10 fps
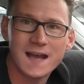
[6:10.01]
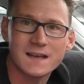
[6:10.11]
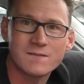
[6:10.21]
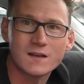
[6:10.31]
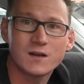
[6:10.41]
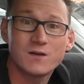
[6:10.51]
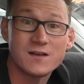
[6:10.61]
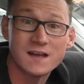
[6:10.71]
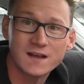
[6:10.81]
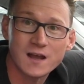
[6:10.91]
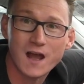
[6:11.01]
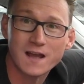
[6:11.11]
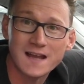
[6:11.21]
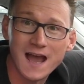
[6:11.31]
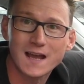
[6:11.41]
actively using the
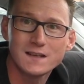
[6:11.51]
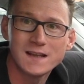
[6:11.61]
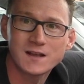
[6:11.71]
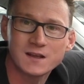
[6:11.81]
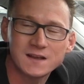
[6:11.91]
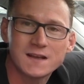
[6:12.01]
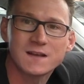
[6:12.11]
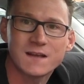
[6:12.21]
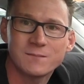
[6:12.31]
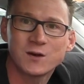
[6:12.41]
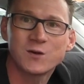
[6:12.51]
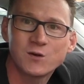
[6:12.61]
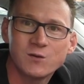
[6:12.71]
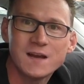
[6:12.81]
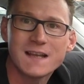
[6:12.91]
car's air conditioning system to
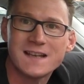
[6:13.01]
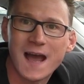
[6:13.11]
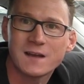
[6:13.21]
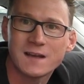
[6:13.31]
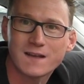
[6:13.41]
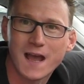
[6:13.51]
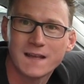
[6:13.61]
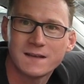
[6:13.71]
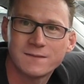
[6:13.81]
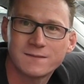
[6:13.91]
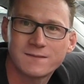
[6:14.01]
cool things down inside.